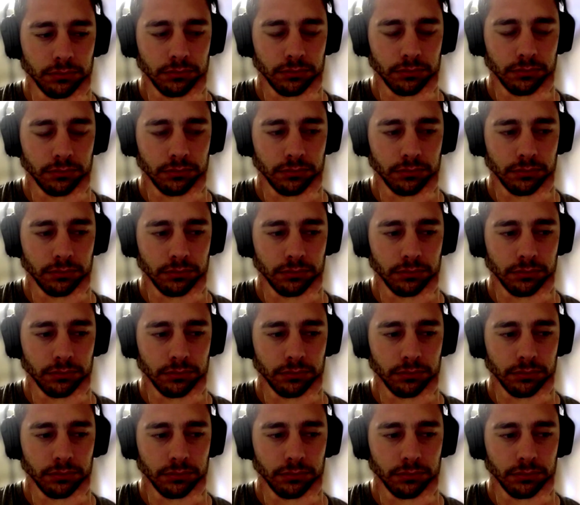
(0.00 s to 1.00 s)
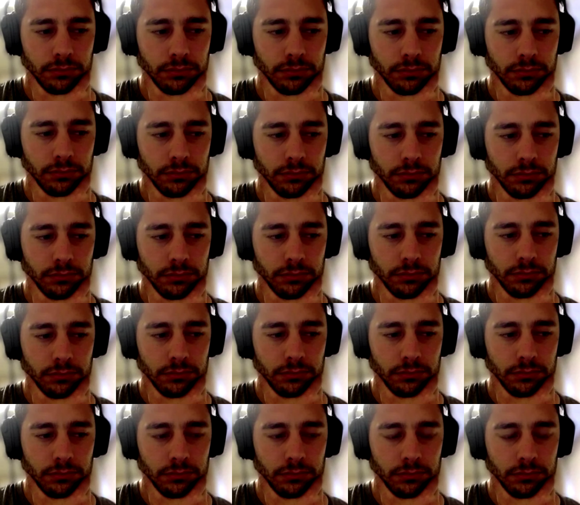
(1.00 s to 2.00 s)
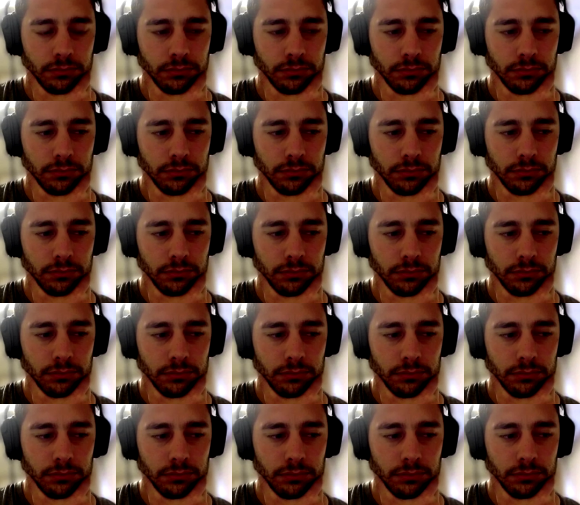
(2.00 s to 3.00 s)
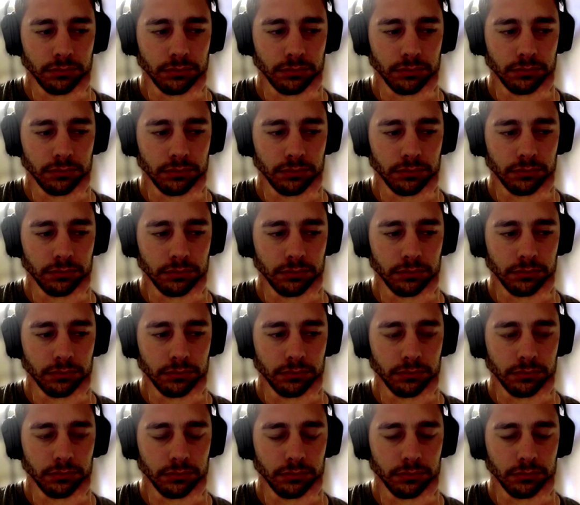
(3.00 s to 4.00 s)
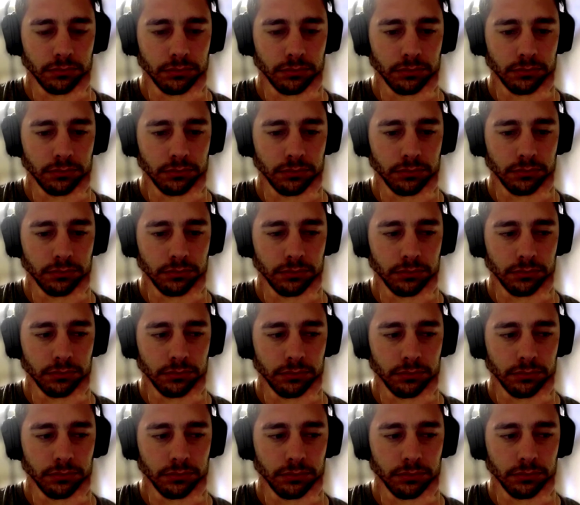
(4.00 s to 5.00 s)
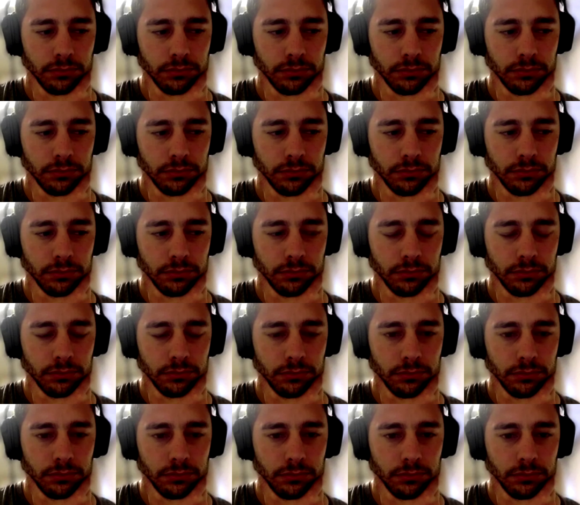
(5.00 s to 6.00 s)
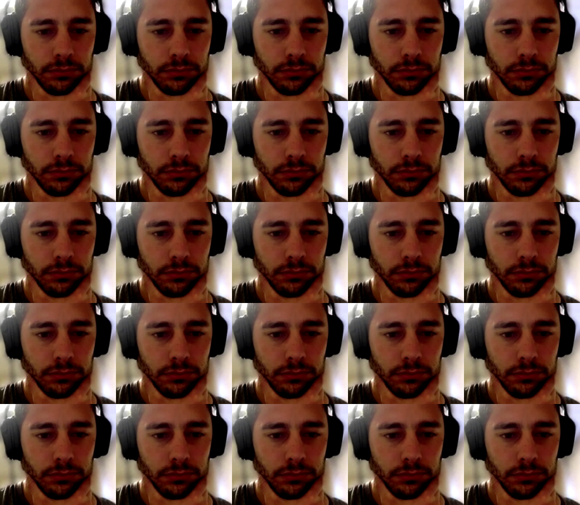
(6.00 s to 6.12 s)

[no speech]